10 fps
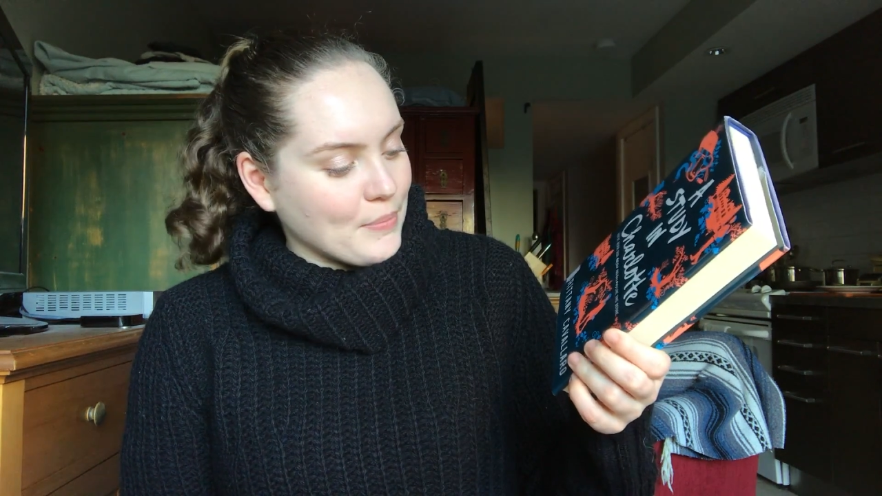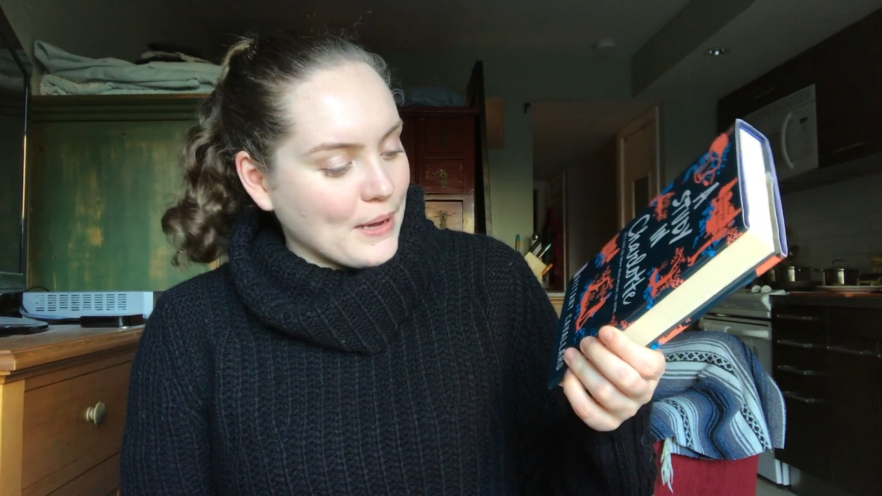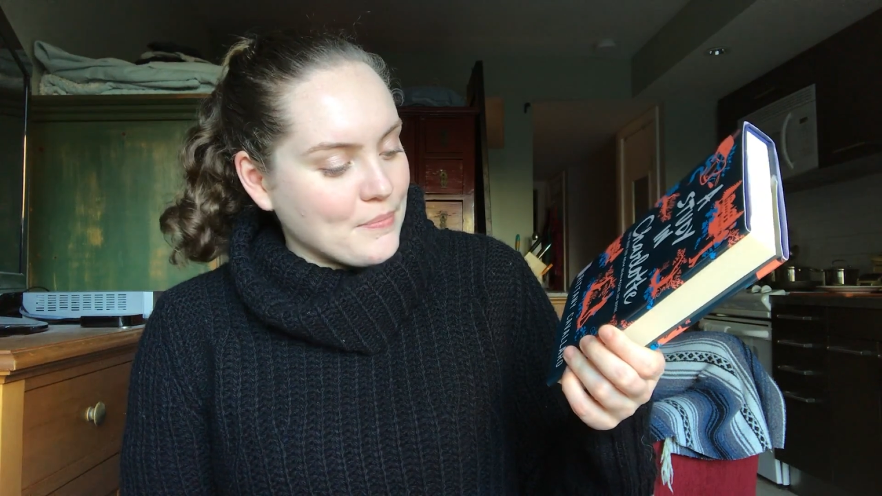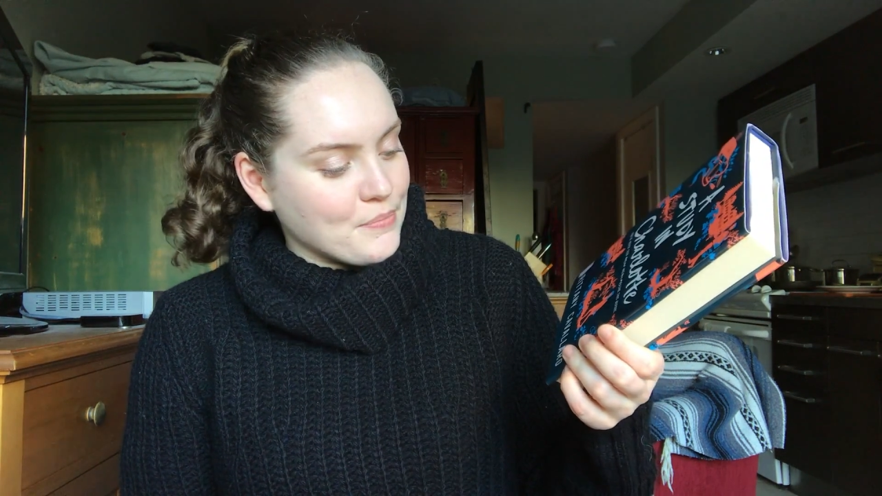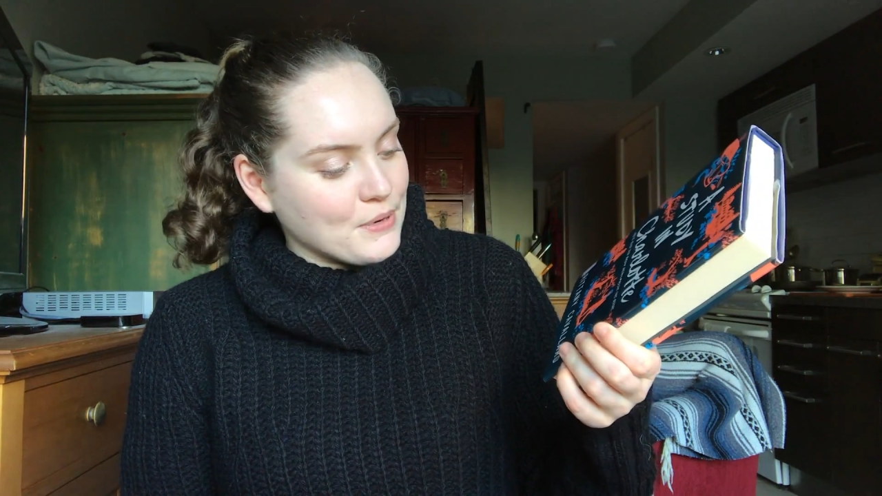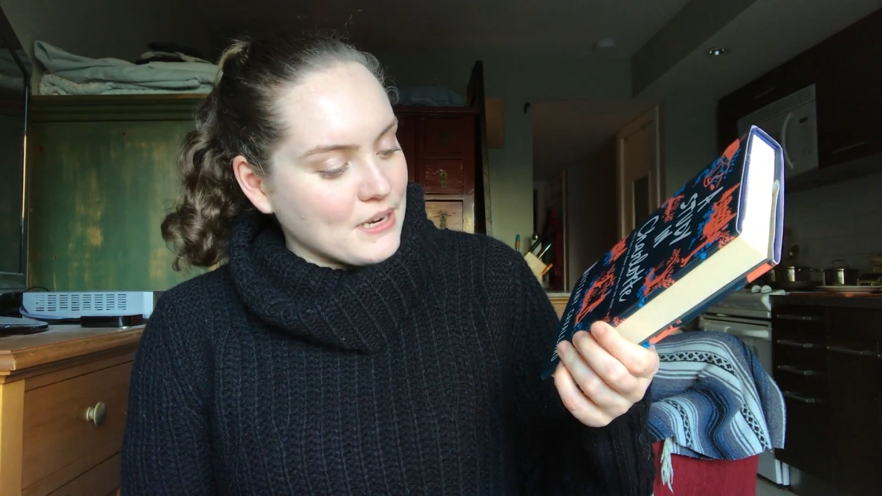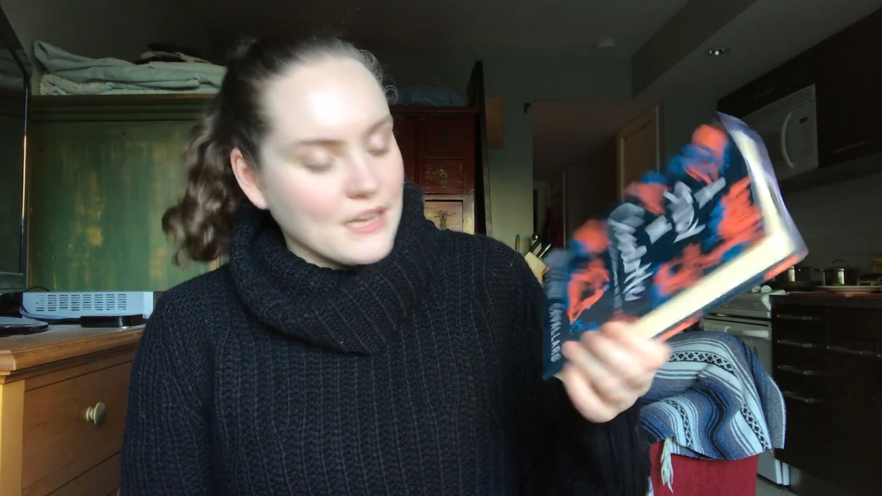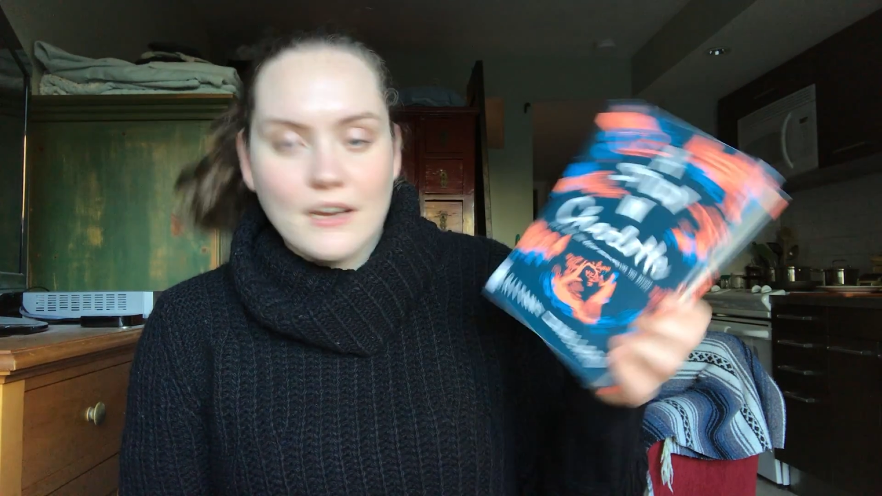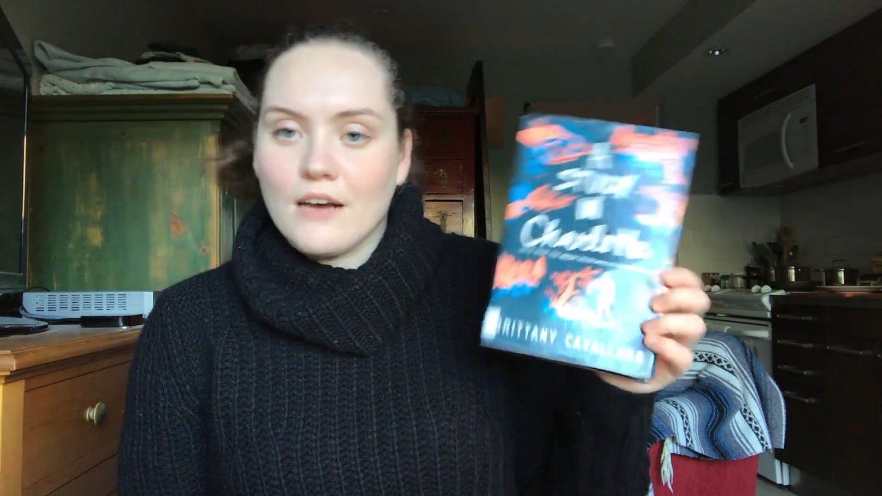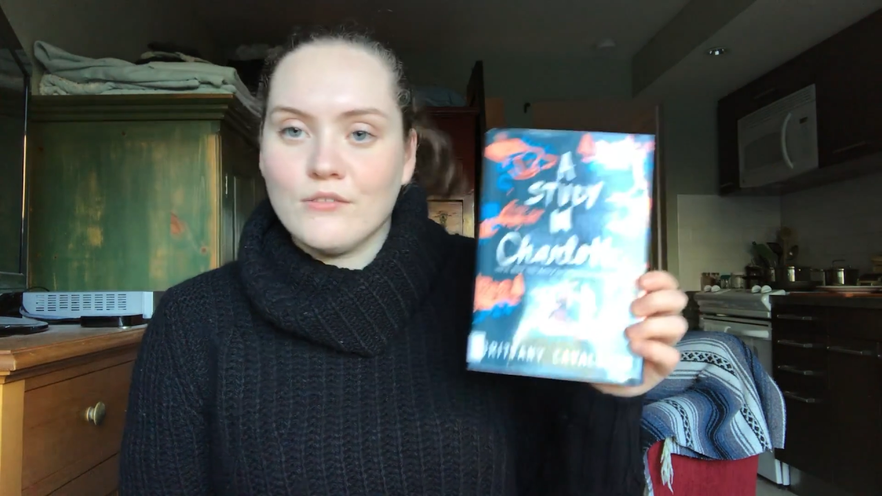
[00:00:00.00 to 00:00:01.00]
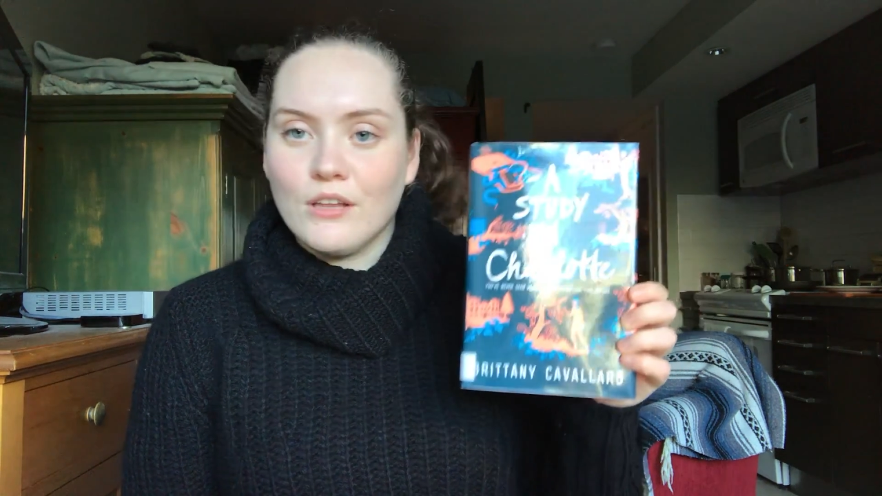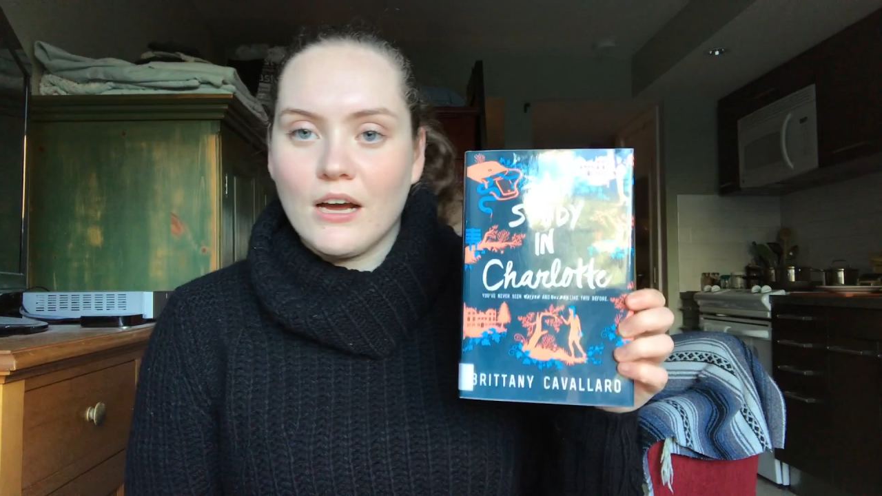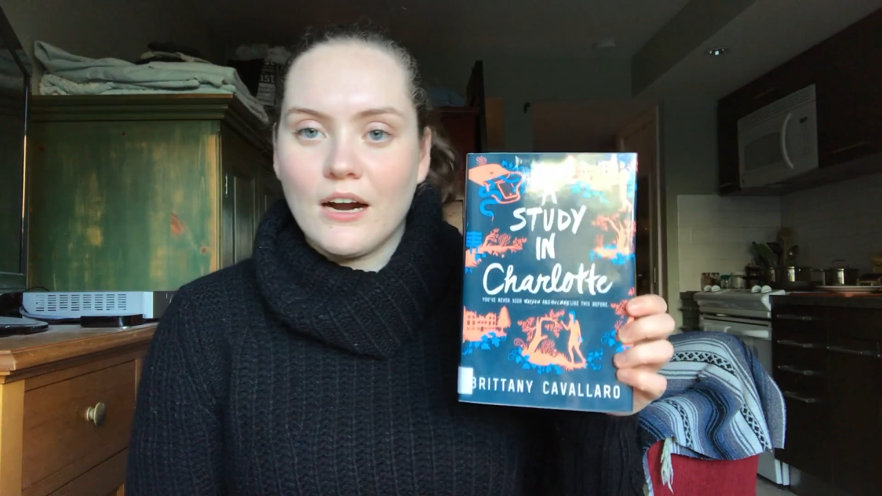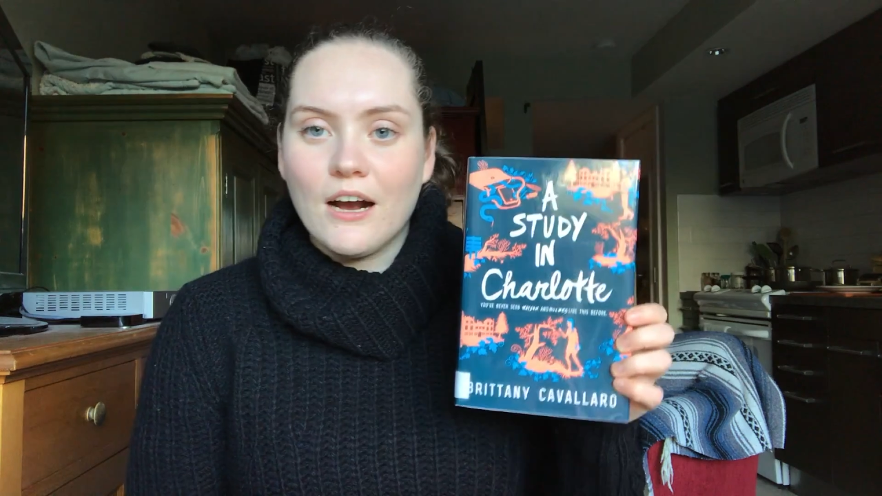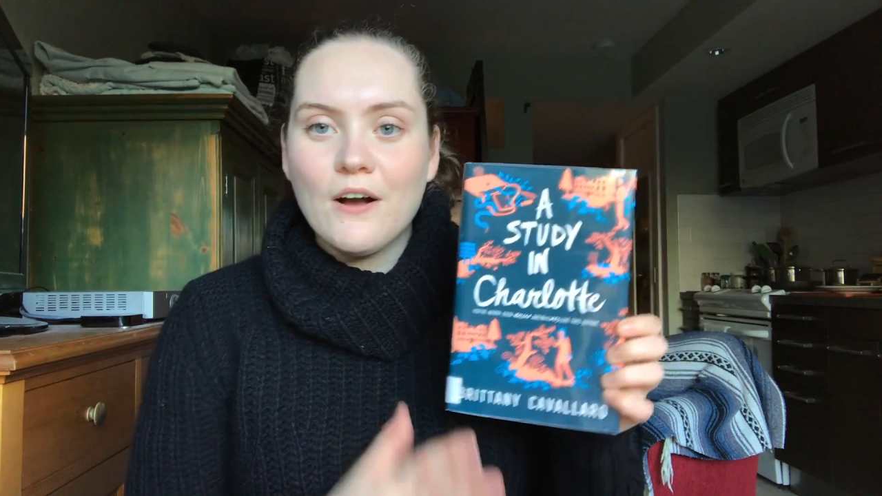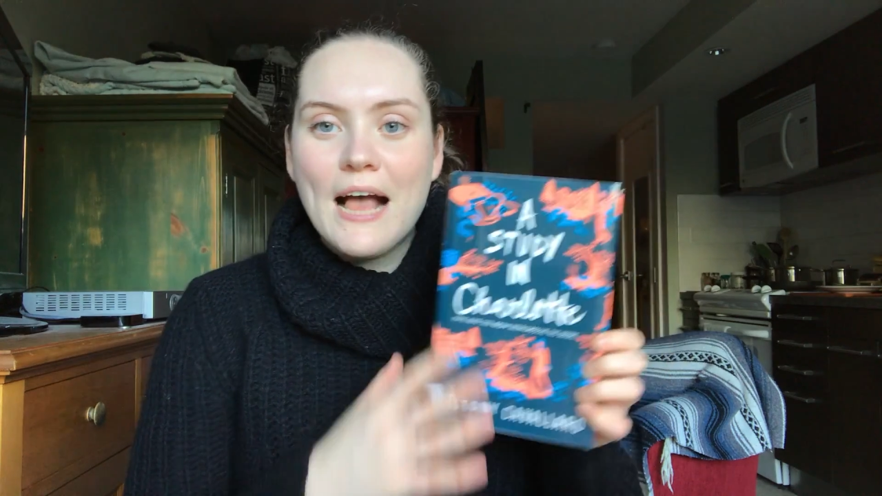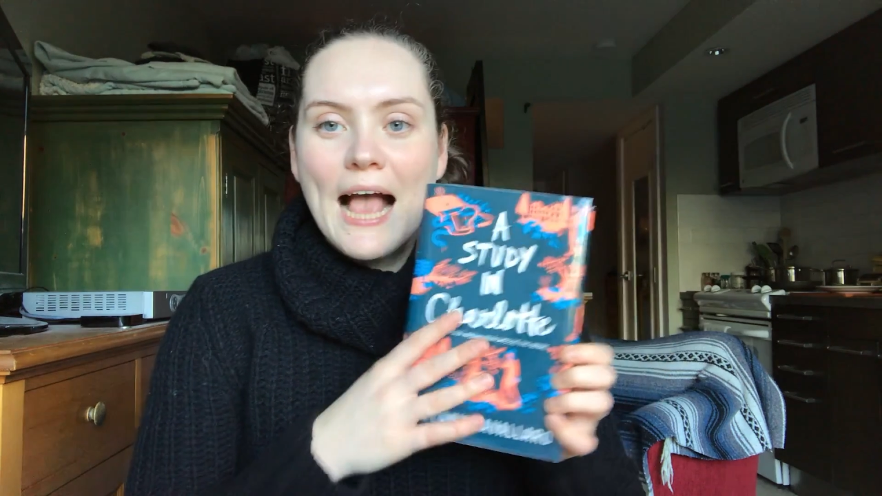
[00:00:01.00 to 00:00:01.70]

by Brittany Cavallaro,